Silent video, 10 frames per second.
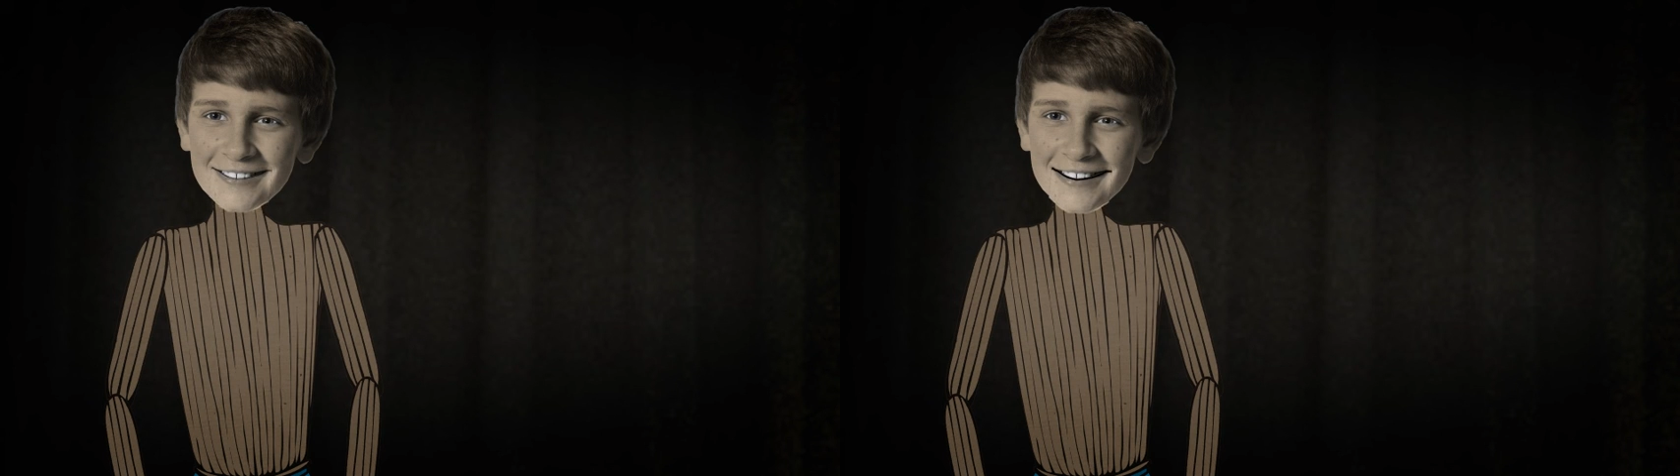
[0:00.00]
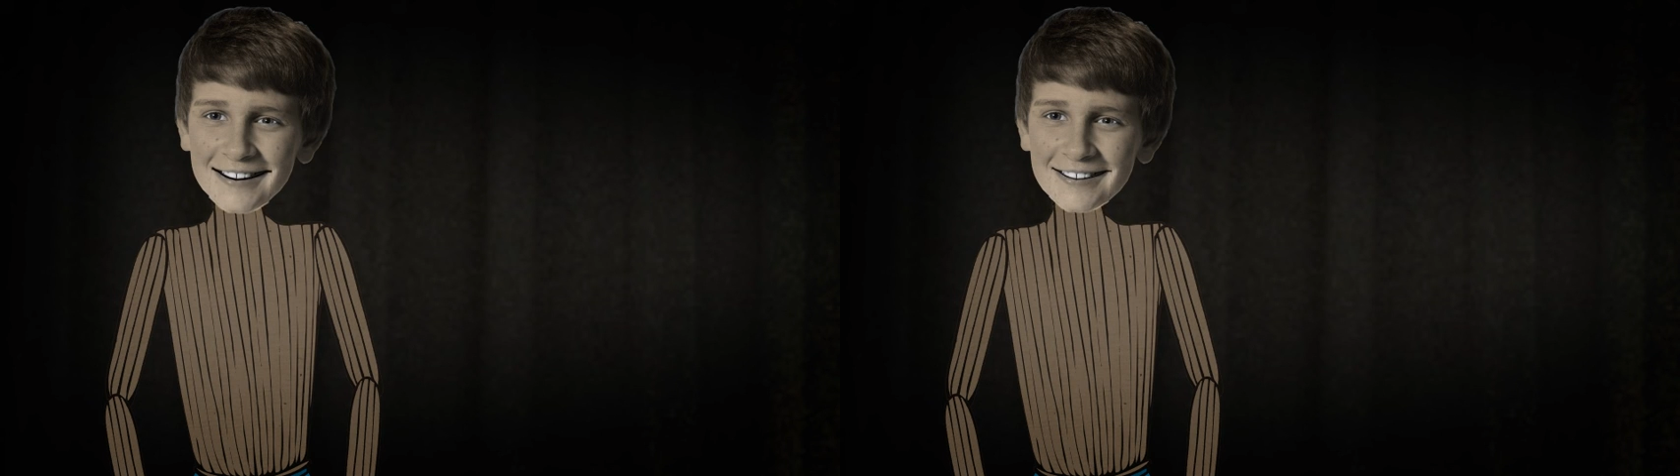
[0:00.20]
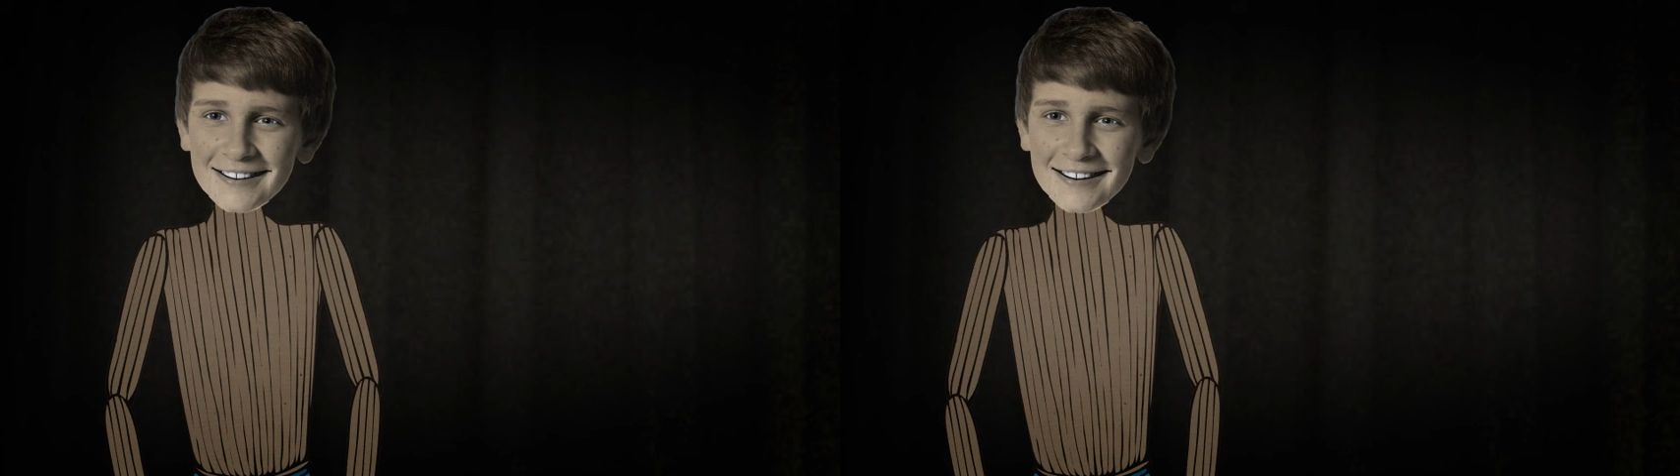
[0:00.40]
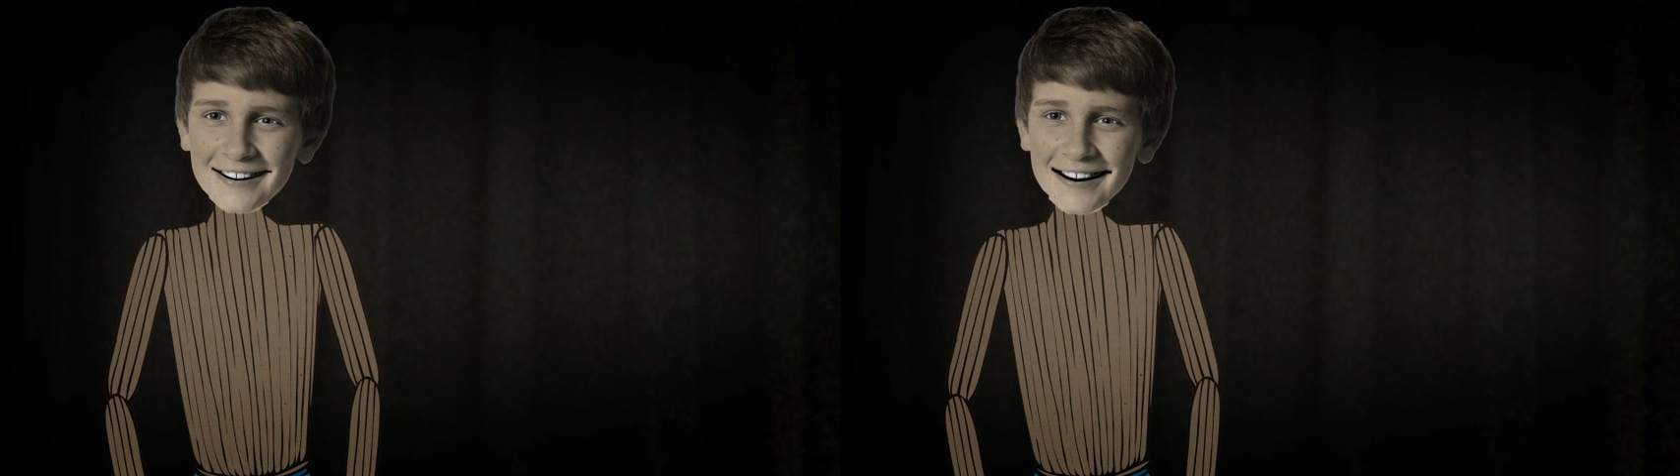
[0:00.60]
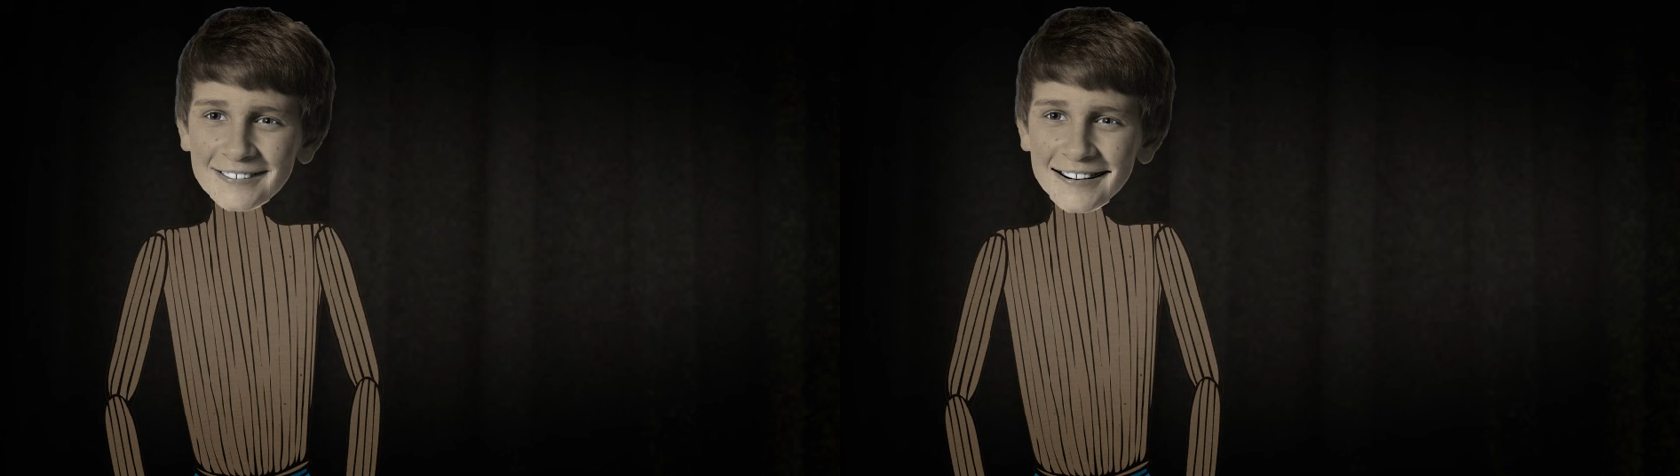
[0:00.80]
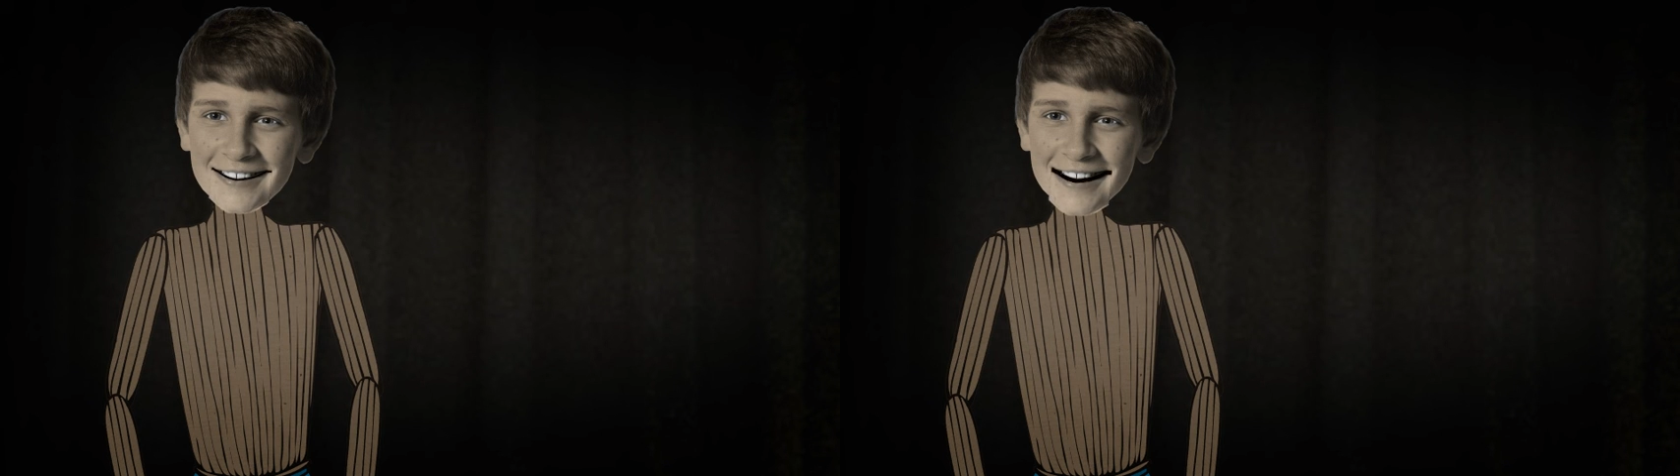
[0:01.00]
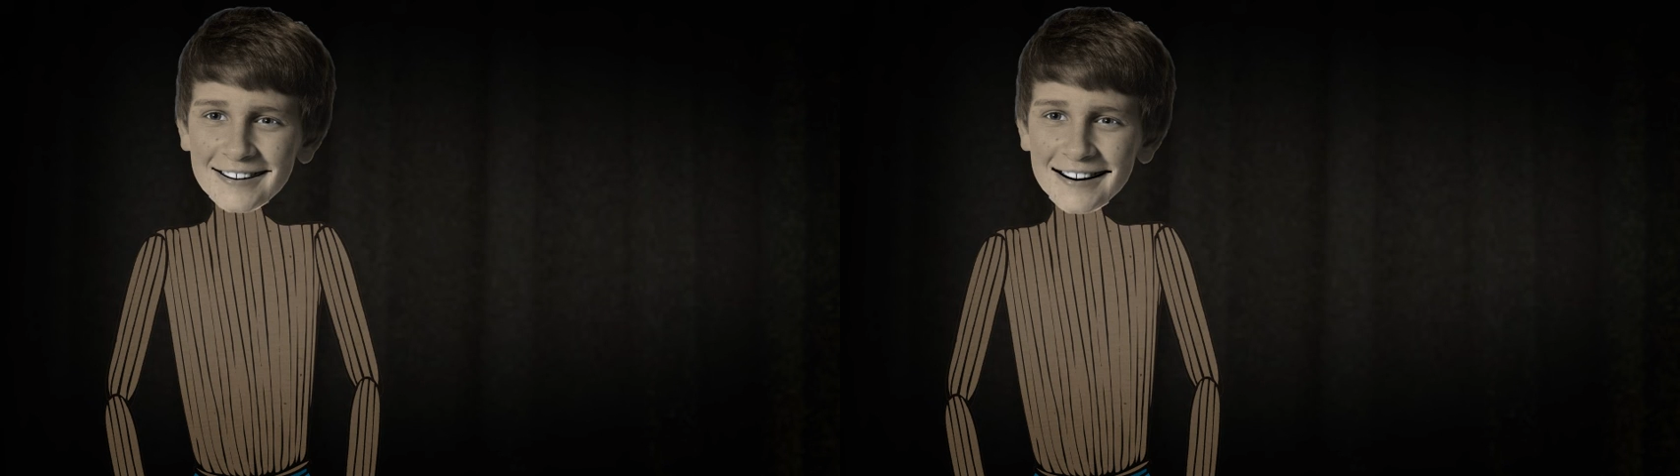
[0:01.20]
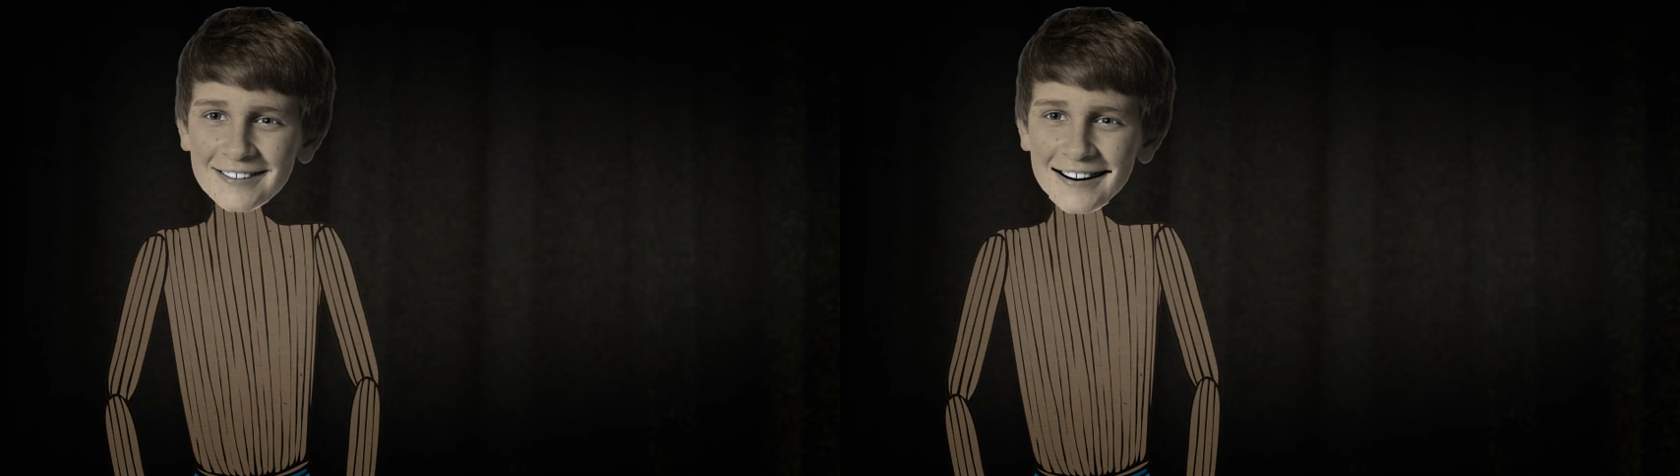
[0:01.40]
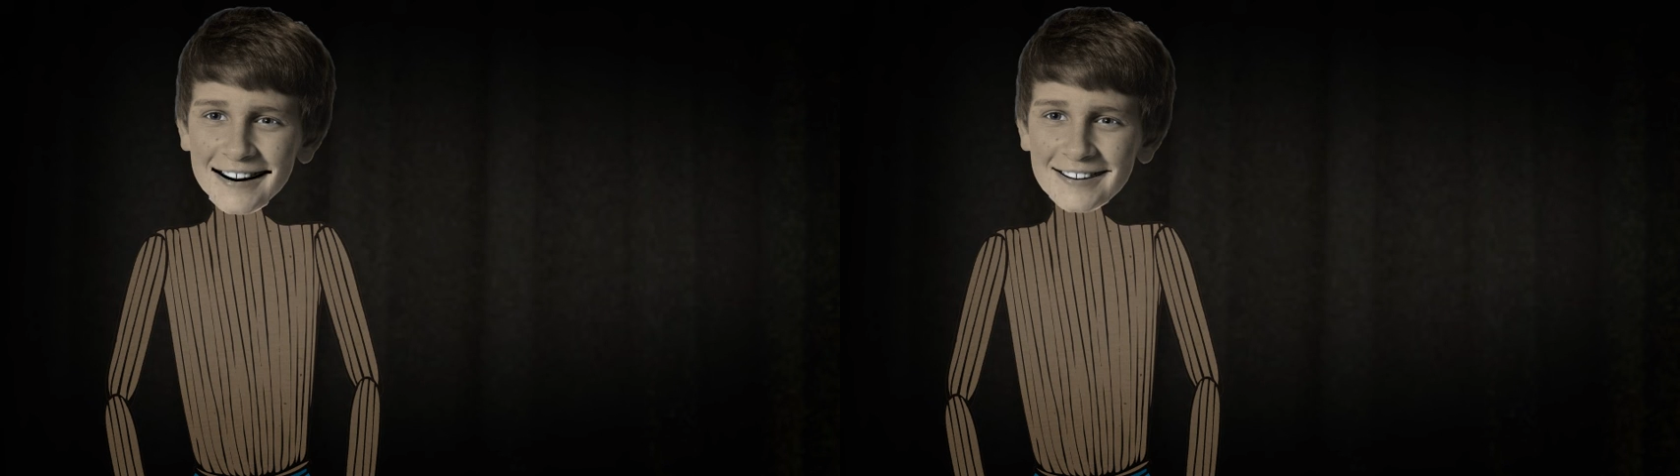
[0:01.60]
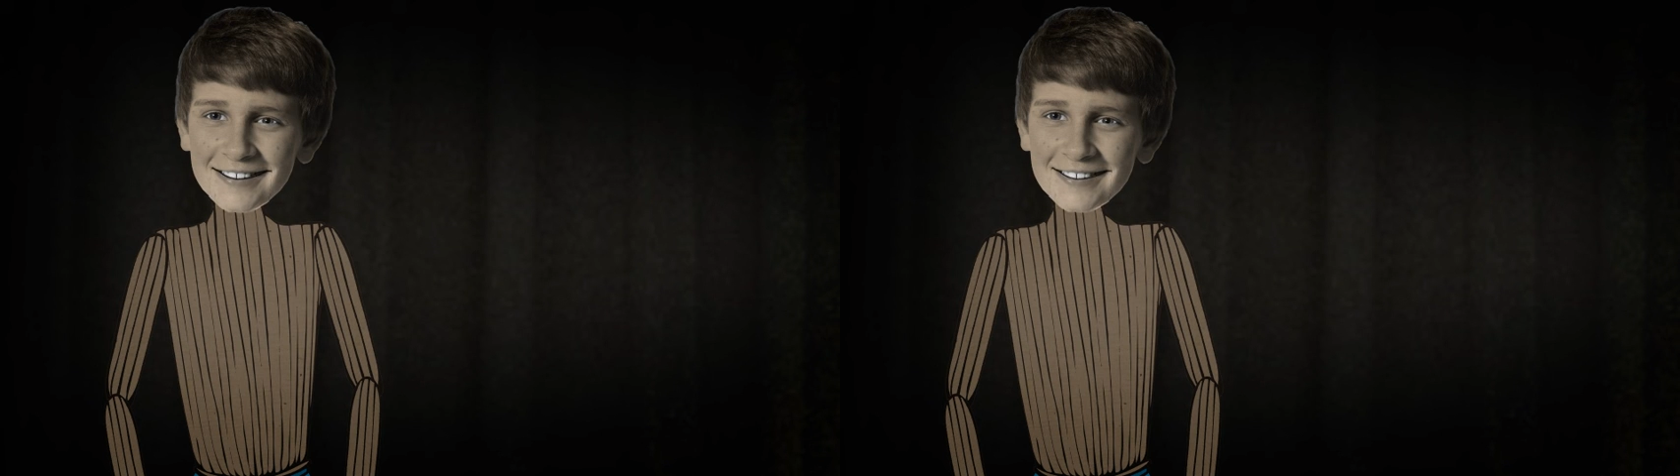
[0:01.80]
this is not the only
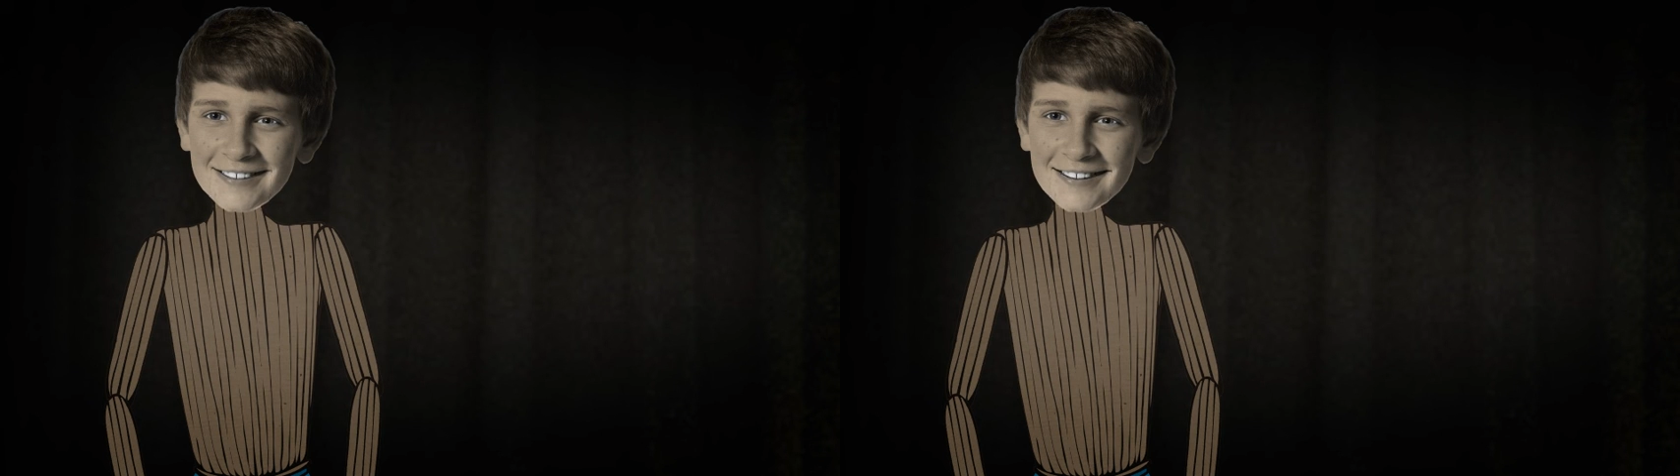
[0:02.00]
example of